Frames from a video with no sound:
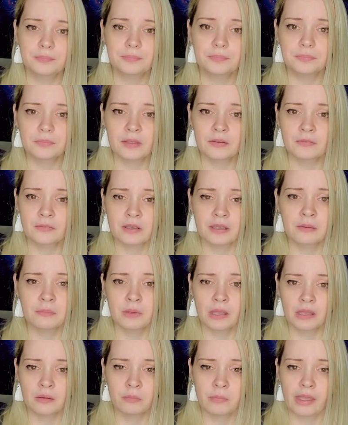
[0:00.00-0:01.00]
If it can
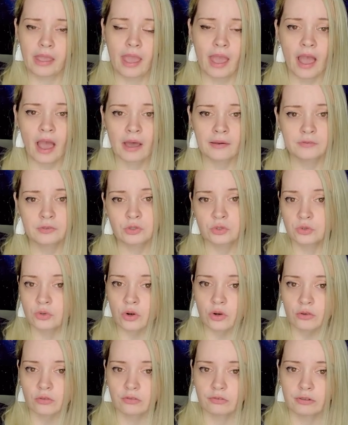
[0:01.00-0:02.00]
make me have
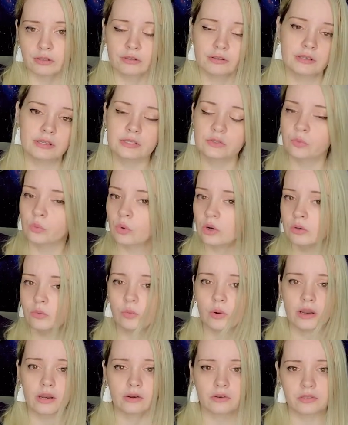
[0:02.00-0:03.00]
strong feelings one
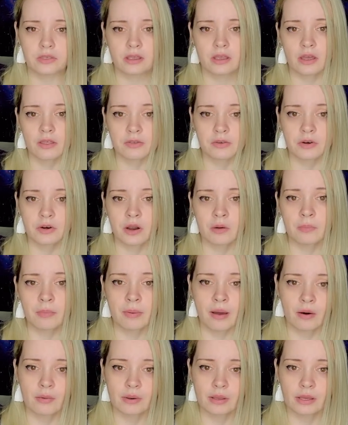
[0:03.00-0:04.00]
way or the other
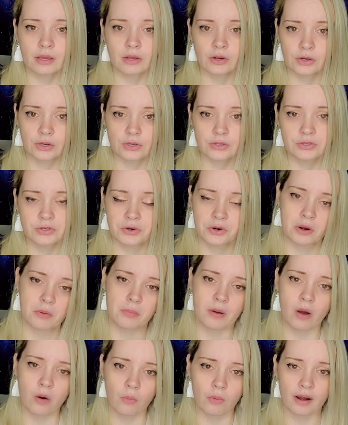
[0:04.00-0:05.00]
about a character and
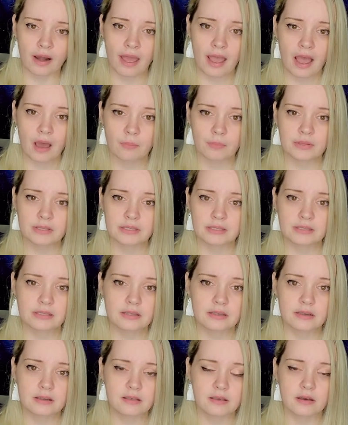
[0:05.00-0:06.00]
about what happens
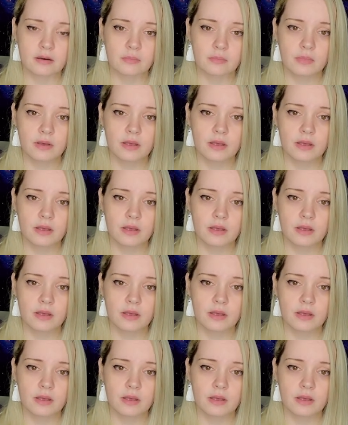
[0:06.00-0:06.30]
to them,